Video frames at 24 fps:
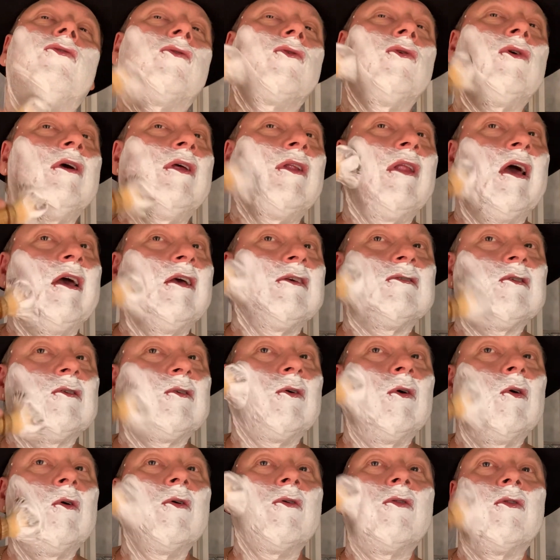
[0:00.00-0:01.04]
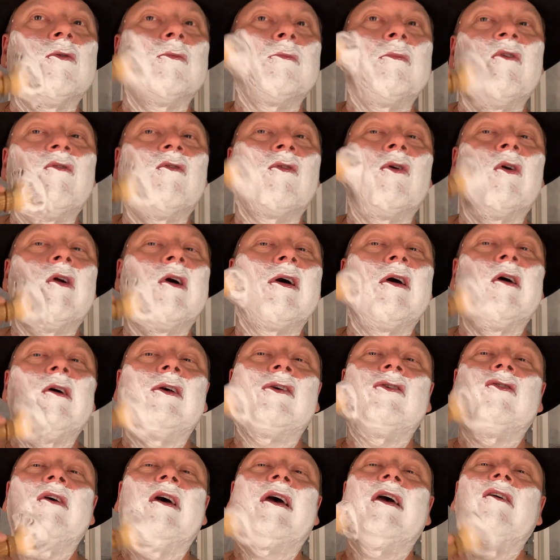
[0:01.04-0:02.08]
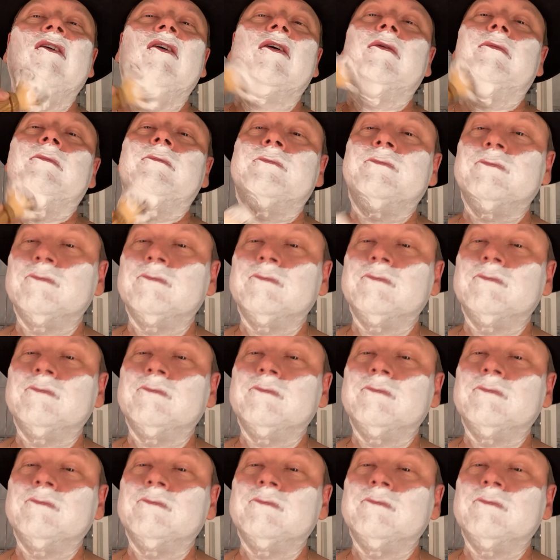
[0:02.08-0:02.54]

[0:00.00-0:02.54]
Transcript: 3 days of growth before I shave,